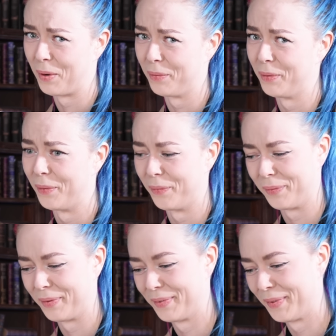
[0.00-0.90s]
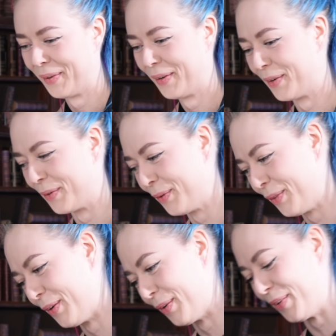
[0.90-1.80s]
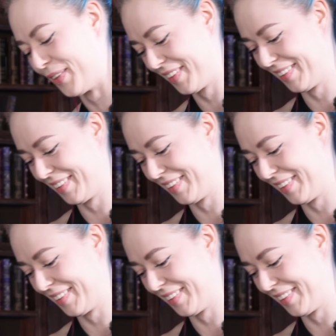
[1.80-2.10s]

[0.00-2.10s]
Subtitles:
Oh no. Oh no.